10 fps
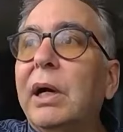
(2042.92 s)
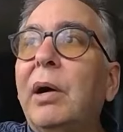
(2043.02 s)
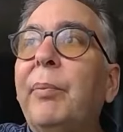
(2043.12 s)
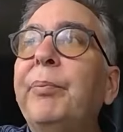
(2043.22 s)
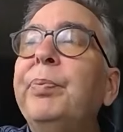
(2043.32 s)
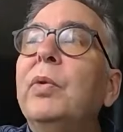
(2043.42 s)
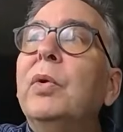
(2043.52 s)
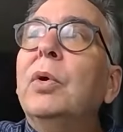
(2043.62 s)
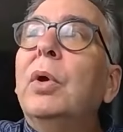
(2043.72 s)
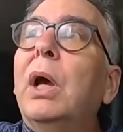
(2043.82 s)
Um,
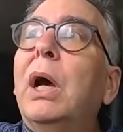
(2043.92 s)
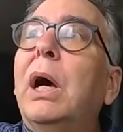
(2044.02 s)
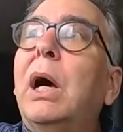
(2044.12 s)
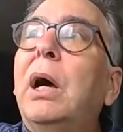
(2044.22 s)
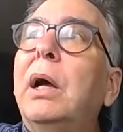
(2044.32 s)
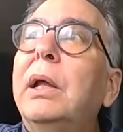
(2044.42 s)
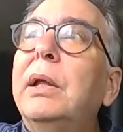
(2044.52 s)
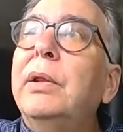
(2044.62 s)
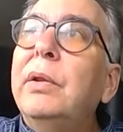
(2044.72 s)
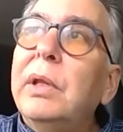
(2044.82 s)
uh,
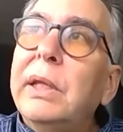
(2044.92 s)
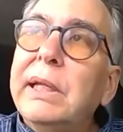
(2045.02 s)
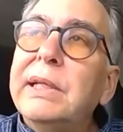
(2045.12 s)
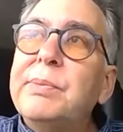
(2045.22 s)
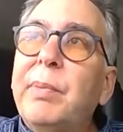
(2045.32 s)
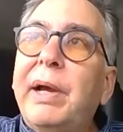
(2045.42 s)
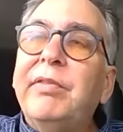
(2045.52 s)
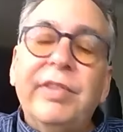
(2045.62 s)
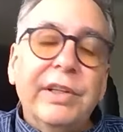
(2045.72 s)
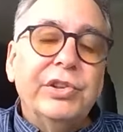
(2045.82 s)
it is my
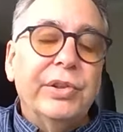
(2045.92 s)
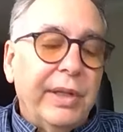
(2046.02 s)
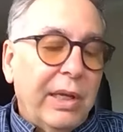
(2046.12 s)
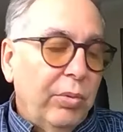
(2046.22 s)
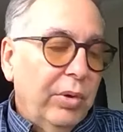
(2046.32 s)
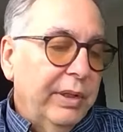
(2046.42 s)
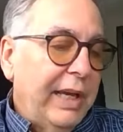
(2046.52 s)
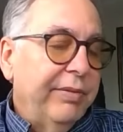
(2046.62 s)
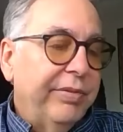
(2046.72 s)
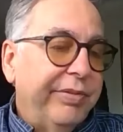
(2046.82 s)
vision that we'll
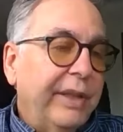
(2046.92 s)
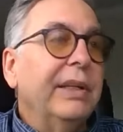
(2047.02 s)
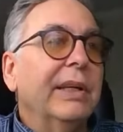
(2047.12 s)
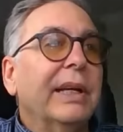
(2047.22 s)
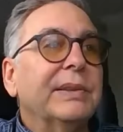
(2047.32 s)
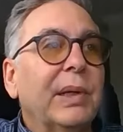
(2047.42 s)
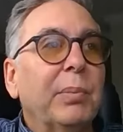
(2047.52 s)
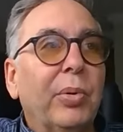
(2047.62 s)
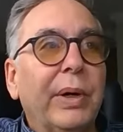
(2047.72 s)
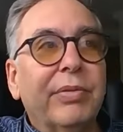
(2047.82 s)
have funding at
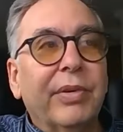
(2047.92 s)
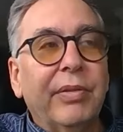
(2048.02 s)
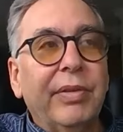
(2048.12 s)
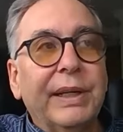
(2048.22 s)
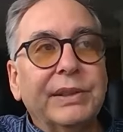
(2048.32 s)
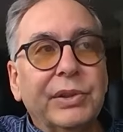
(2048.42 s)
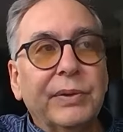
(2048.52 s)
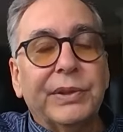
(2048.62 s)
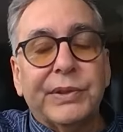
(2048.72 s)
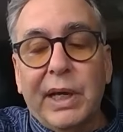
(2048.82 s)
some point for the Vagus
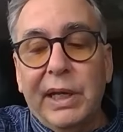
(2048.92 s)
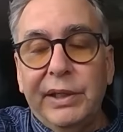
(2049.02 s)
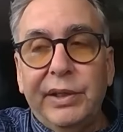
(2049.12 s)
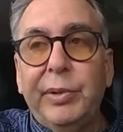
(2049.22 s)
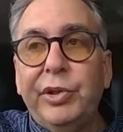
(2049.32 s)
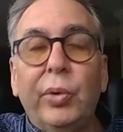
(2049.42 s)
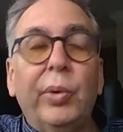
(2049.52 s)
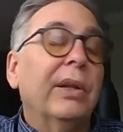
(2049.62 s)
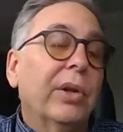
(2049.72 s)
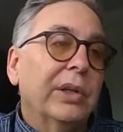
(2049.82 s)
Nerve Society to be
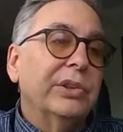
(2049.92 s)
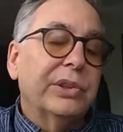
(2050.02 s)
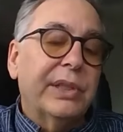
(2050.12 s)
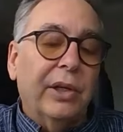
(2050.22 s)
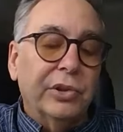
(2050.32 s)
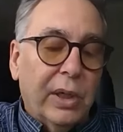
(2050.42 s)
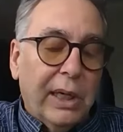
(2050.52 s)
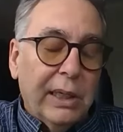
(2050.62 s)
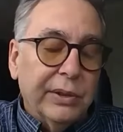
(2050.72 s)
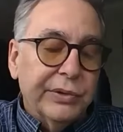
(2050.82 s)
doing larger scale
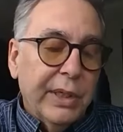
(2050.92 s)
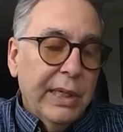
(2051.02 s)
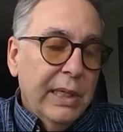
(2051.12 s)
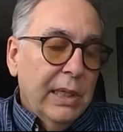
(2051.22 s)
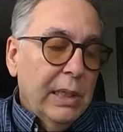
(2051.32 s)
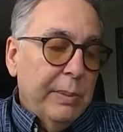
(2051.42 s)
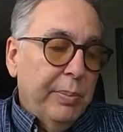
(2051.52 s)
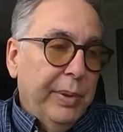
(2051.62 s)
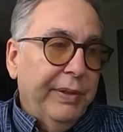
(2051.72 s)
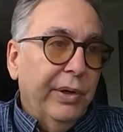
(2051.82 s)
trials.
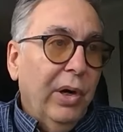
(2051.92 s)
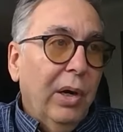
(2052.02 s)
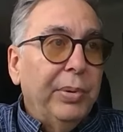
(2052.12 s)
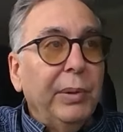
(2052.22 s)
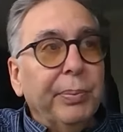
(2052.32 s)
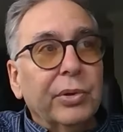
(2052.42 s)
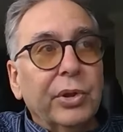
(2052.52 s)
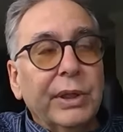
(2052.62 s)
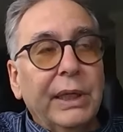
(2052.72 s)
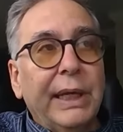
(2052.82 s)
But there are people
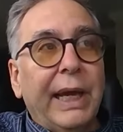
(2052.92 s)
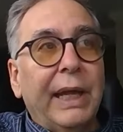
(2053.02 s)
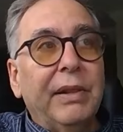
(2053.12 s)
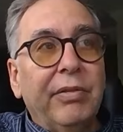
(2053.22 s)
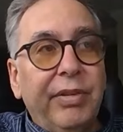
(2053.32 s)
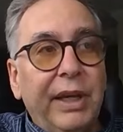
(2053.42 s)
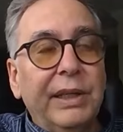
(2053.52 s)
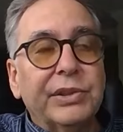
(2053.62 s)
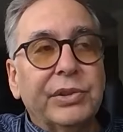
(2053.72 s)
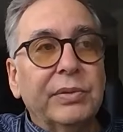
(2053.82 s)
looking at the
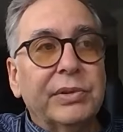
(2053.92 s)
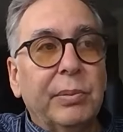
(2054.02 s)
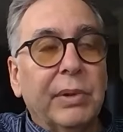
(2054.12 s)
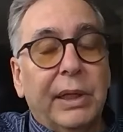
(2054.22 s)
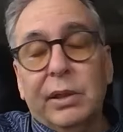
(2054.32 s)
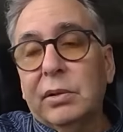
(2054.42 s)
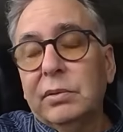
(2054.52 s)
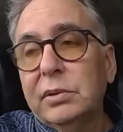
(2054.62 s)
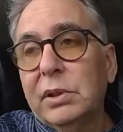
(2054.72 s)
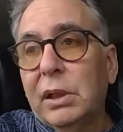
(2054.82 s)
vagus nerve
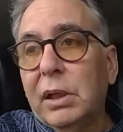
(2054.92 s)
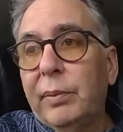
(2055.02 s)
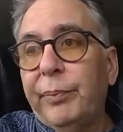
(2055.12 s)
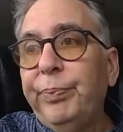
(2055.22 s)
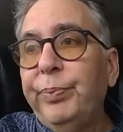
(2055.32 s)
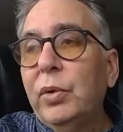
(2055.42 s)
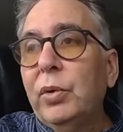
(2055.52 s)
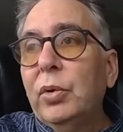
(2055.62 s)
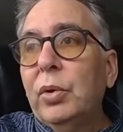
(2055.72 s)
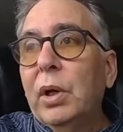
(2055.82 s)
stimulator um,
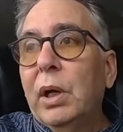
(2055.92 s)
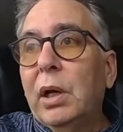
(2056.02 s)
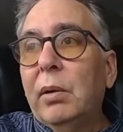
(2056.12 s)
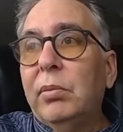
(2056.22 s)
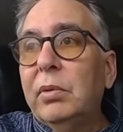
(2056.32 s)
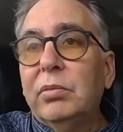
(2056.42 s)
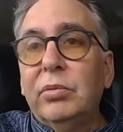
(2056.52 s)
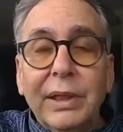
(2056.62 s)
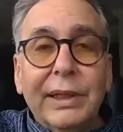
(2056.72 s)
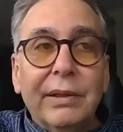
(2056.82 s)
um,
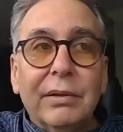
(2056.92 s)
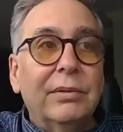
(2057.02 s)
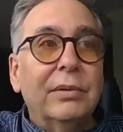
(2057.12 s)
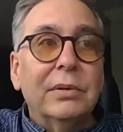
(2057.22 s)
really